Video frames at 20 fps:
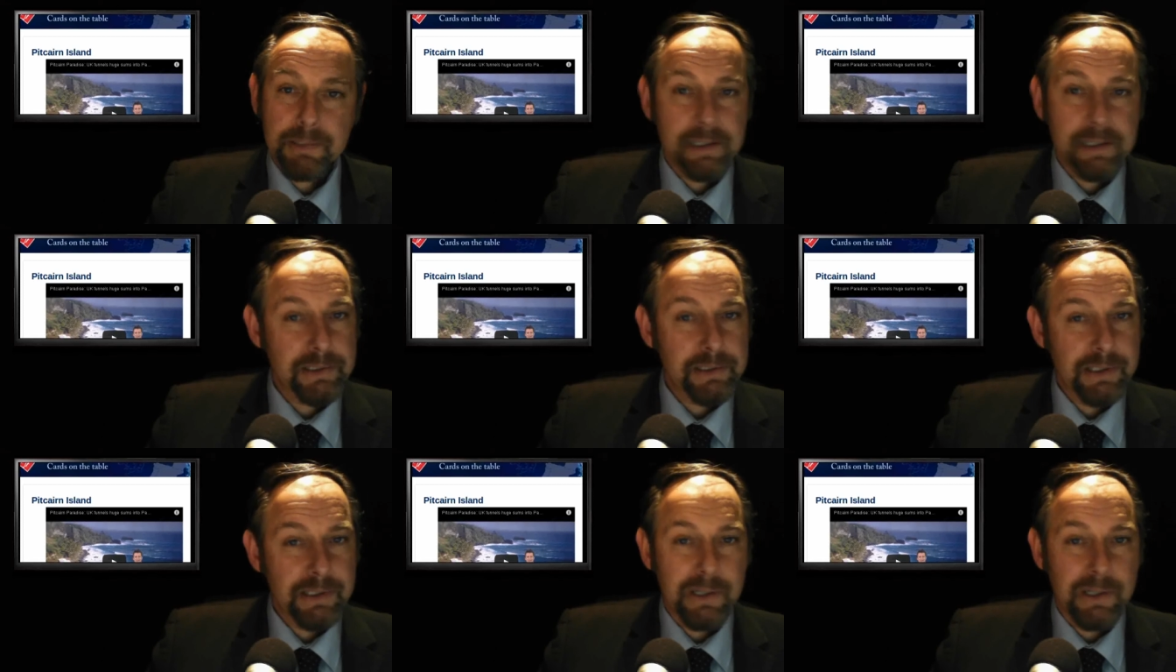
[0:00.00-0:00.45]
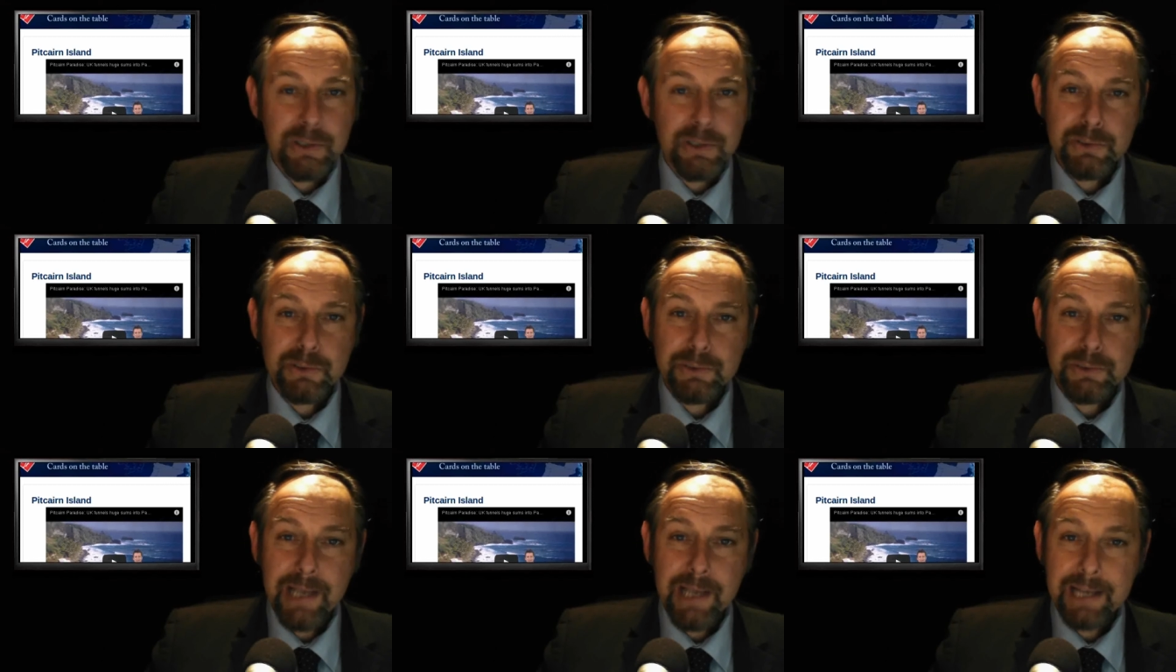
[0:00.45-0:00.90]
because
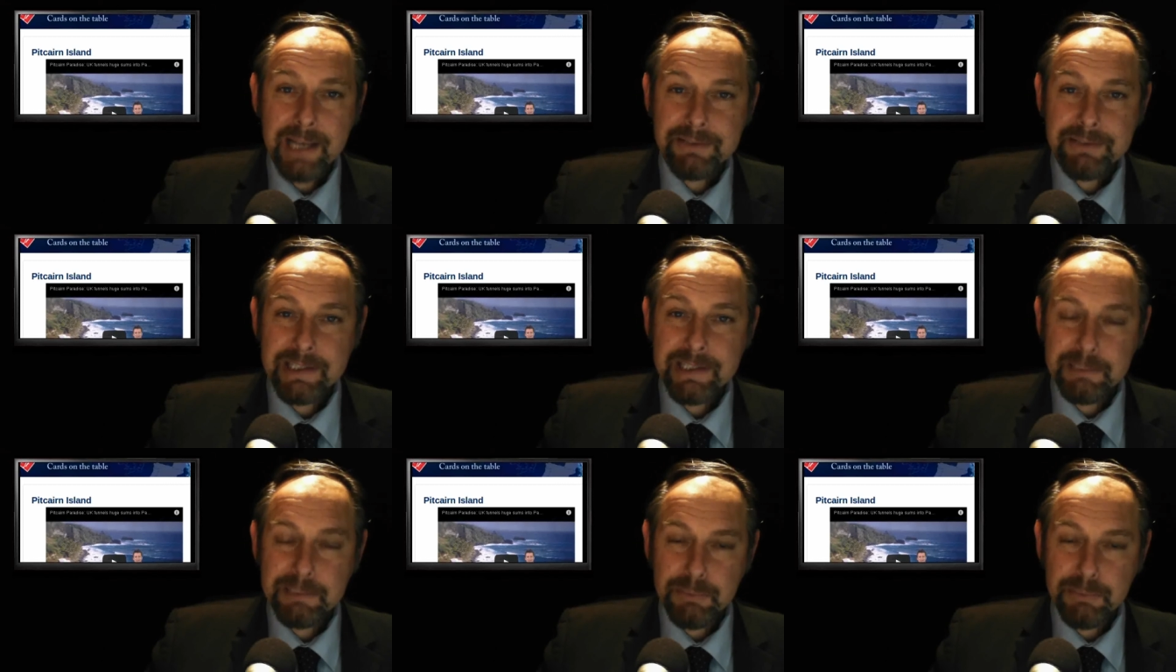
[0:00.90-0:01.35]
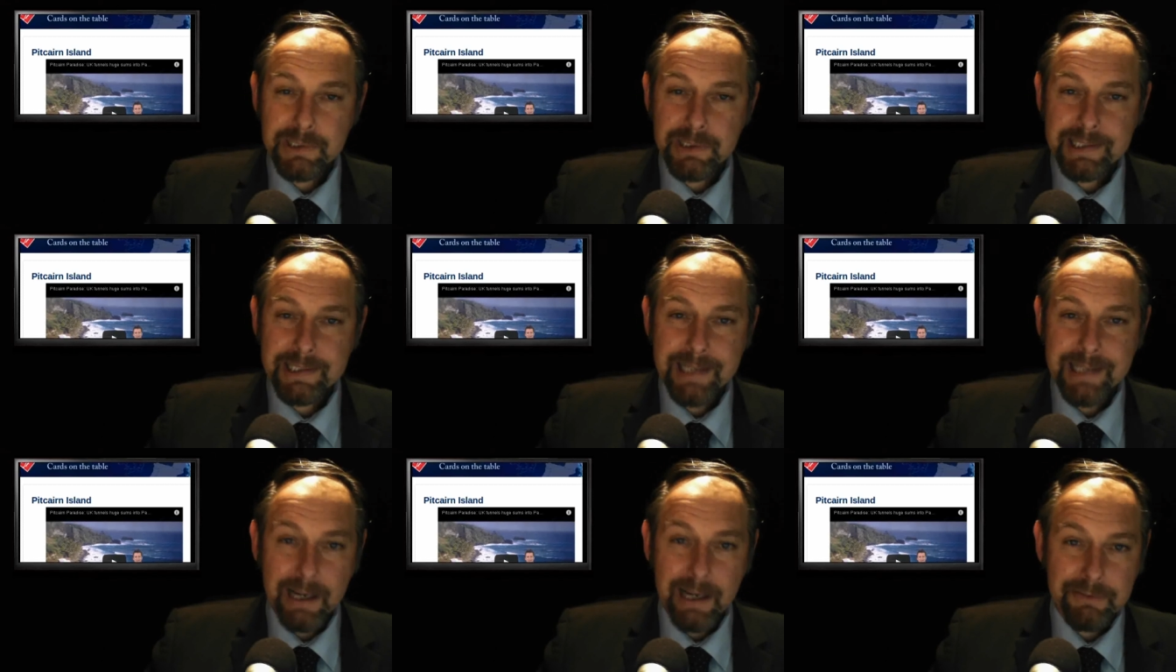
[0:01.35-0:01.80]
Uncle Dave and his
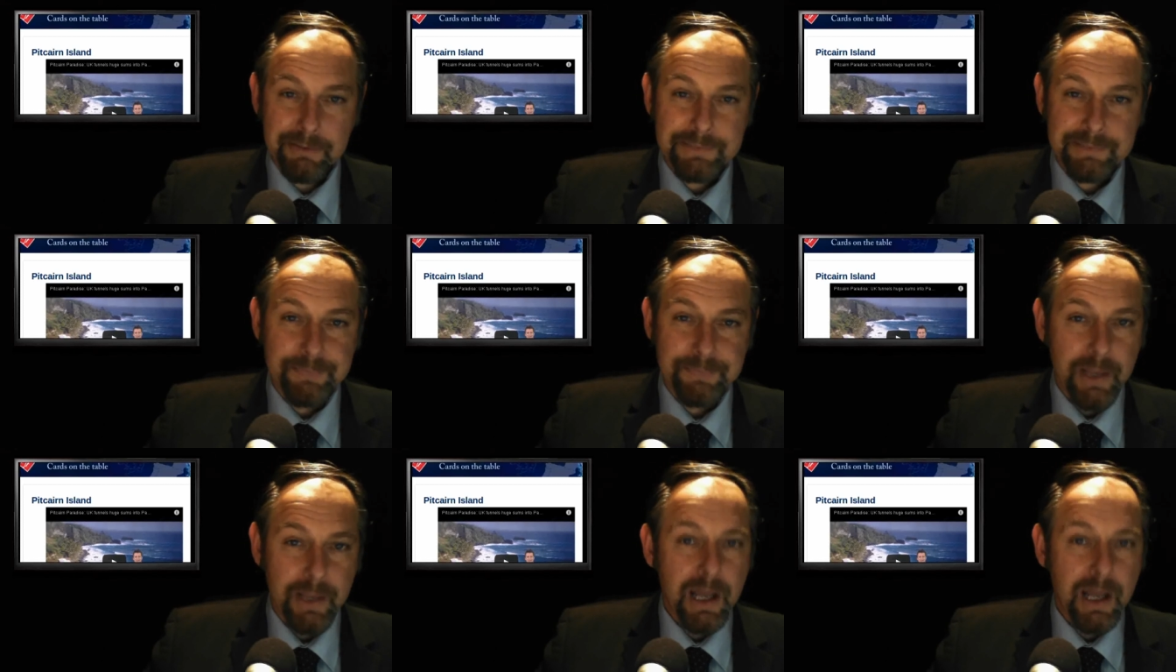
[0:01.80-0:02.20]
buddies have.